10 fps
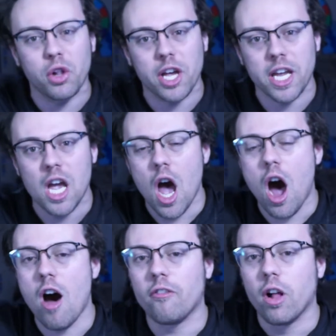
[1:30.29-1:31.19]
Play
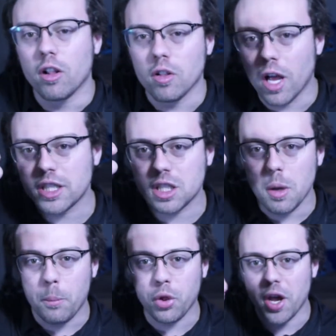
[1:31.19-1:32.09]
of Let's
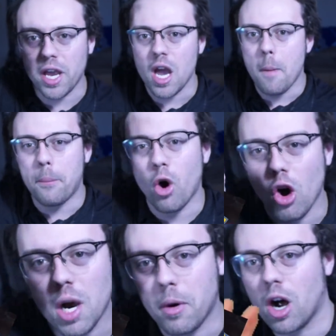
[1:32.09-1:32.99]
Play
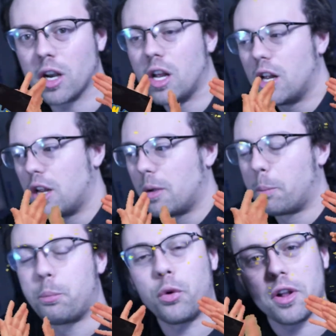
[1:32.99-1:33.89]
Pokemon
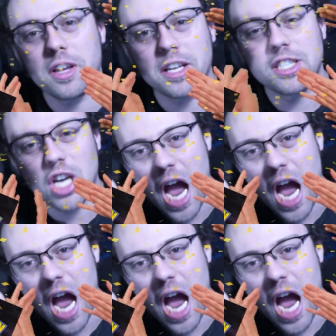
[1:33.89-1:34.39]
Brilliant